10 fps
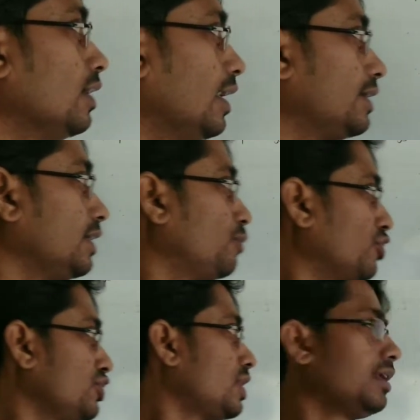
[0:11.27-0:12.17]
electric
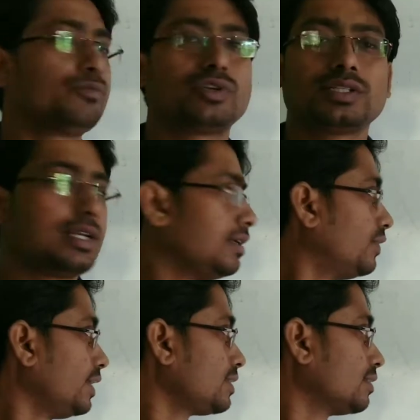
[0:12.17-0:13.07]
potential and potential
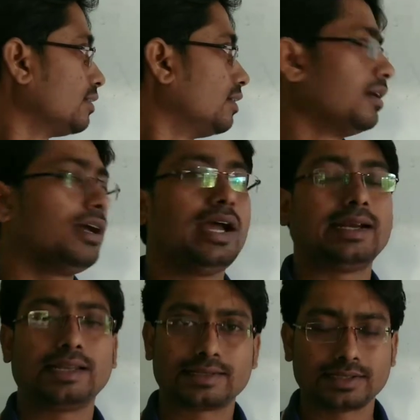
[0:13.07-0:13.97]
difference,
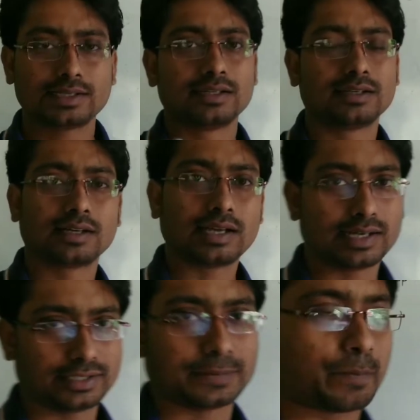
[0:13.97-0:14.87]
and electric current.